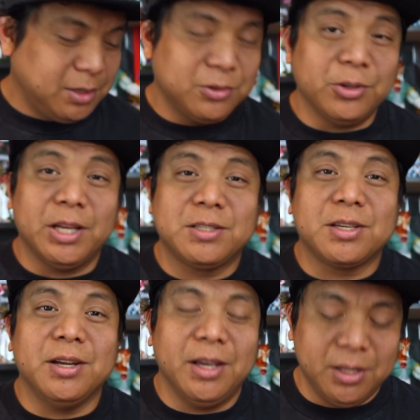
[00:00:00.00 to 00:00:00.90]
So that's
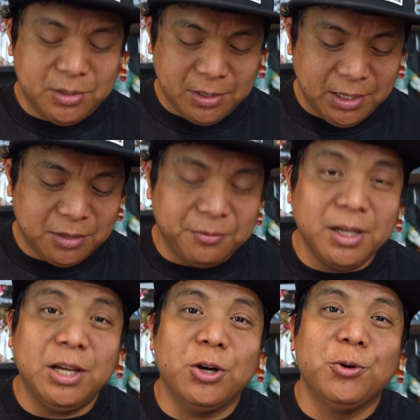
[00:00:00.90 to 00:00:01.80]
going to end today's
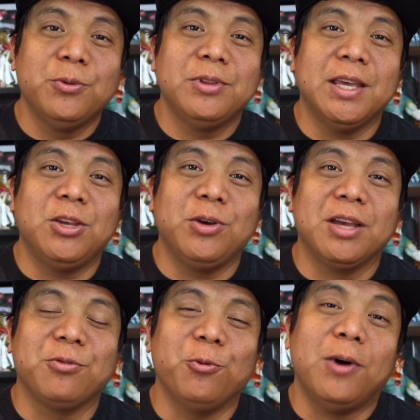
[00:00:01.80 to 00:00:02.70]
video. Thank you
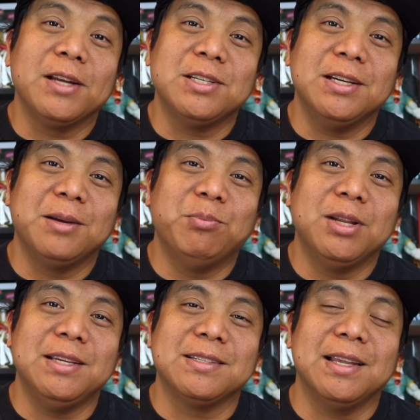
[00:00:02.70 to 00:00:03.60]
guys for watching.
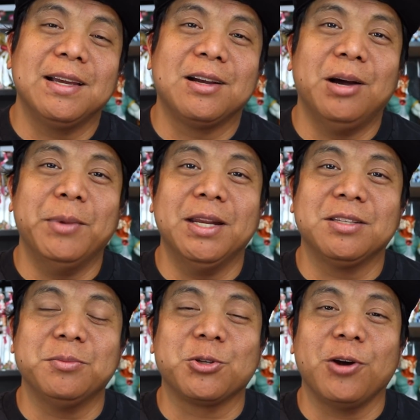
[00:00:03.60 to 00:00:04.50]
Please like, comment,
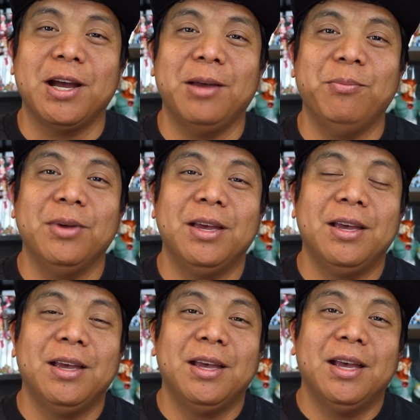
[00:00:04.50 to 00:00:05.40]
and subscribe.
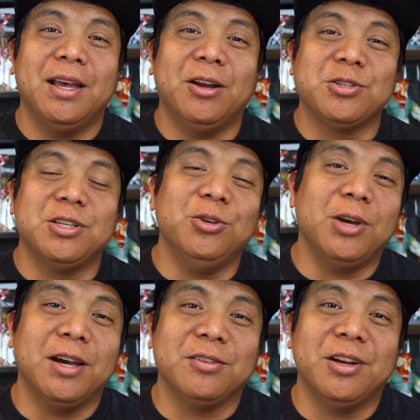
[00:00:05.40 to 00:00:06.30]
And I'll see you
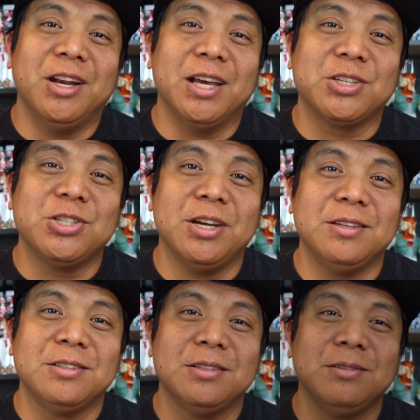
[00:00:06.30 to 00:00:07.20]
guys on the next
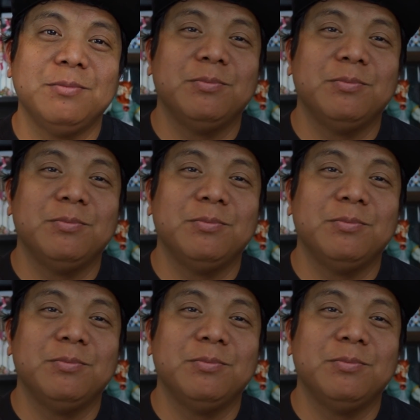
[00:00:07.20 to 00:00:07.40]
chase.